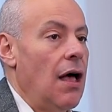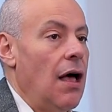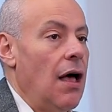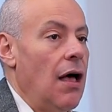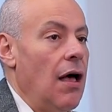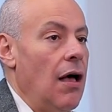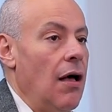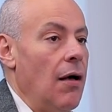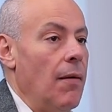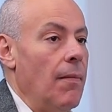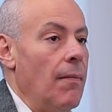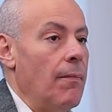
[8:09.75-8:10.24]

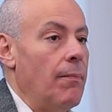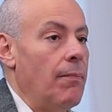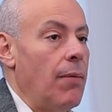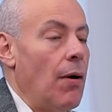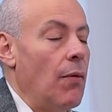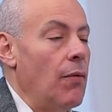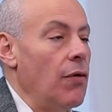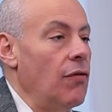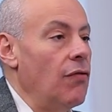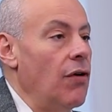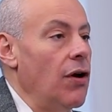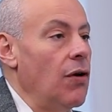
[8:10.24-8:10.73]

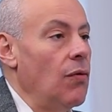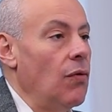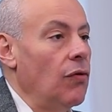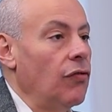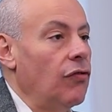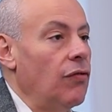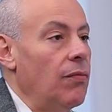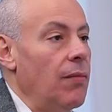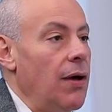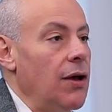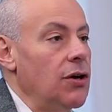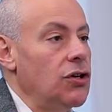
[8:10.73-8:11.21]
But we really want
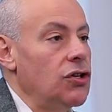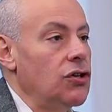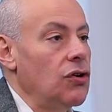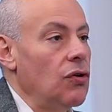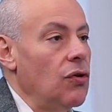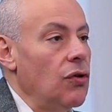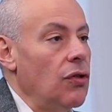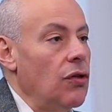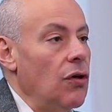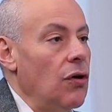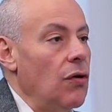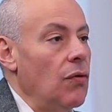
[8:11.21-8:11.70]
to make
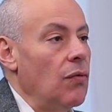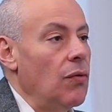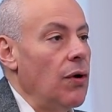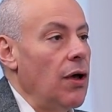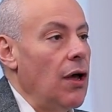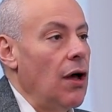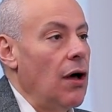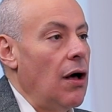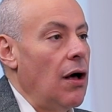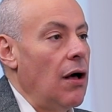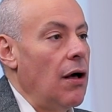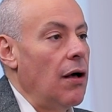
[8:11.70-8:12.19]
sure that
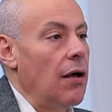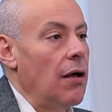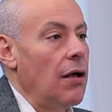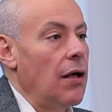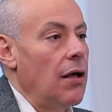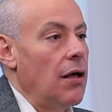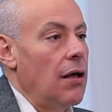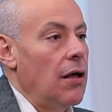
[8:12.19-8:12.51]
we are